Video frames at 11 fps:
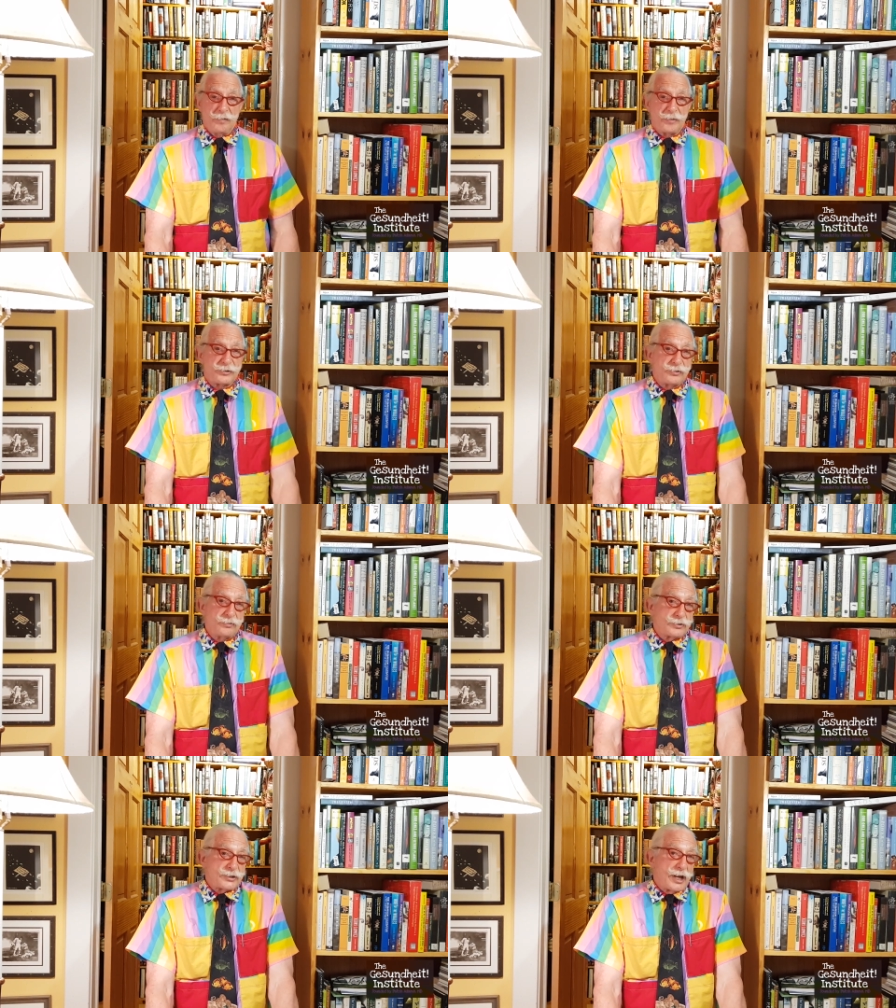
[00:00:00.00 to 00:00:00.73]
But
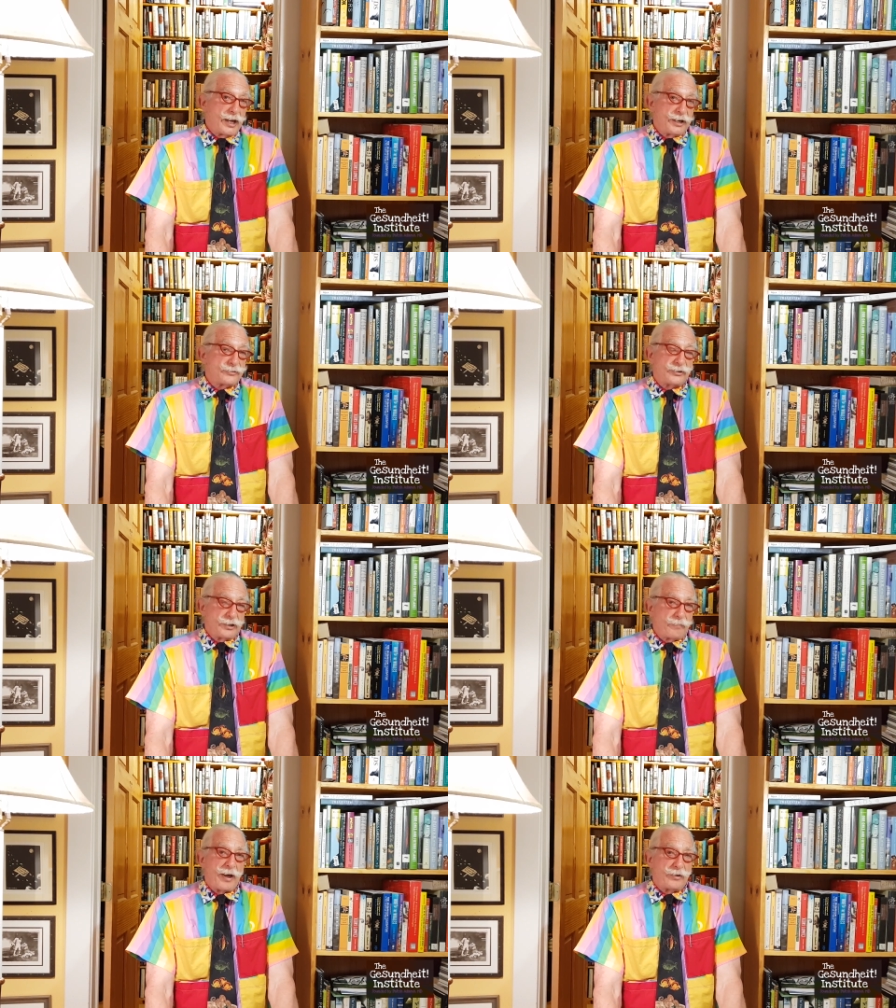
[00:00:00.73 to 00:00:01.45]
suicide
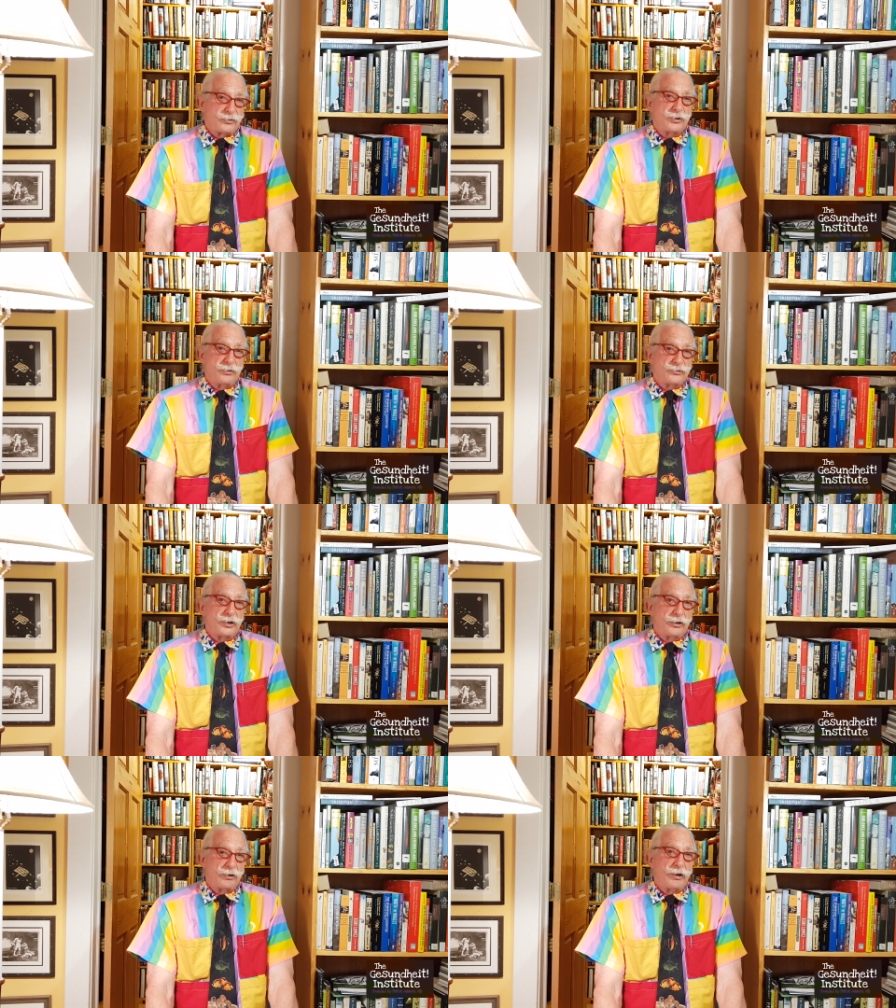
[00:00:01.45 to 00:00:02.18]
isn't about
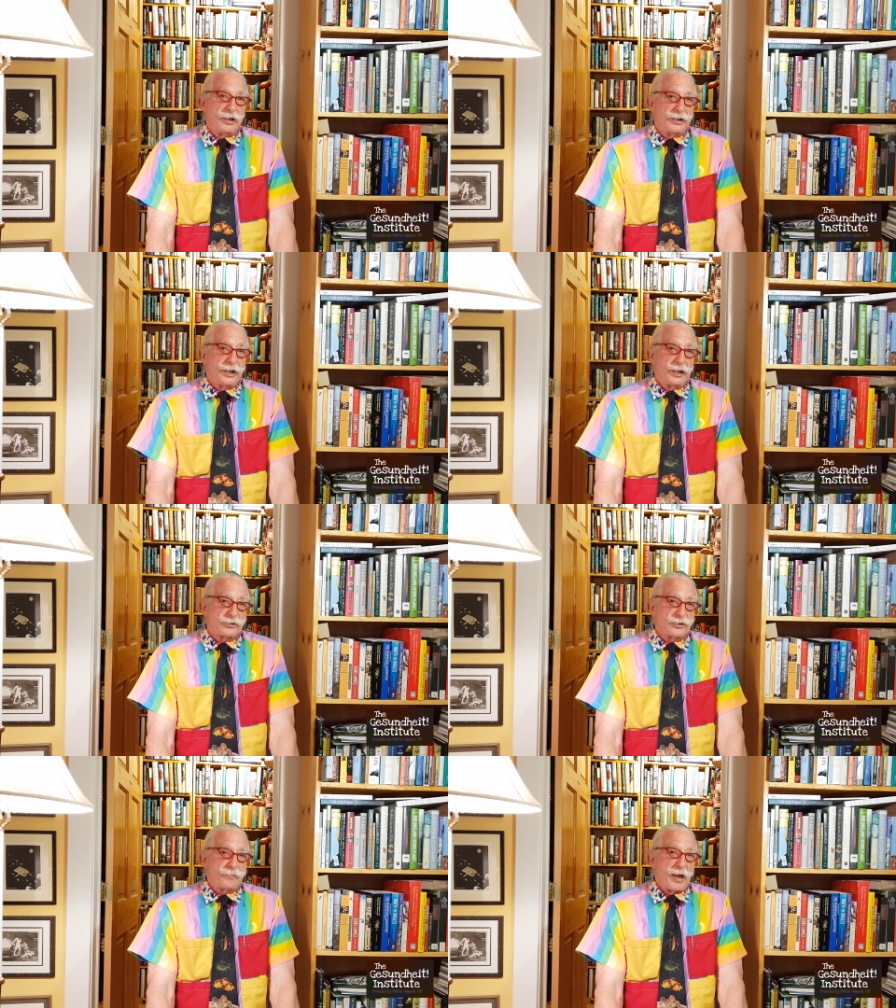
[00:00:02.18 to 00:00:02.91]
choosing your ending,
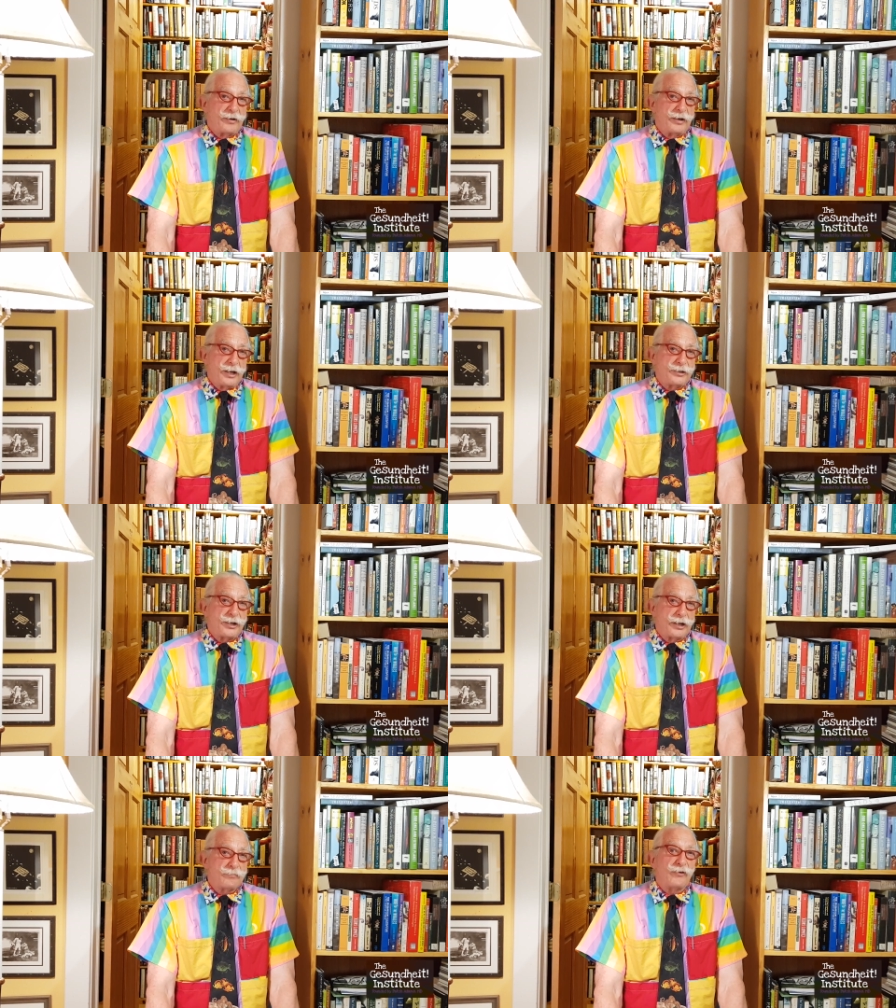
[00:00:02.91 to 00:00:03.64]
it's about
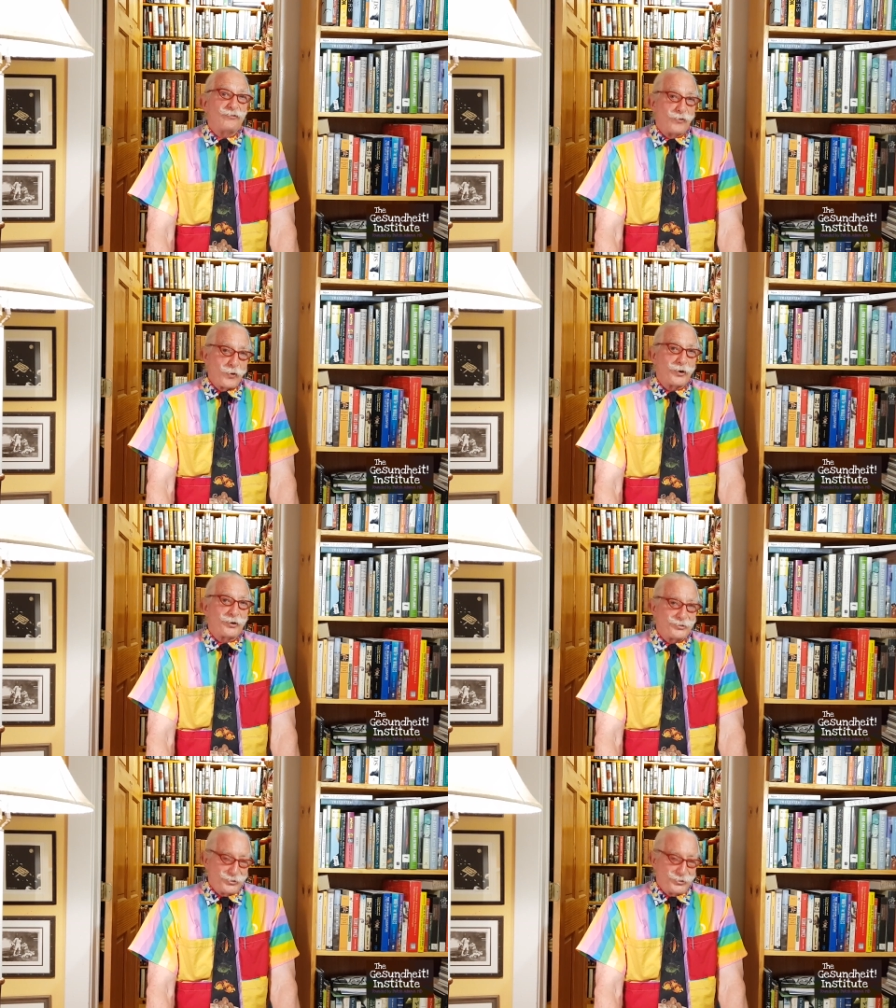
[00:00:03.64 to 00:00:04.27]
ending before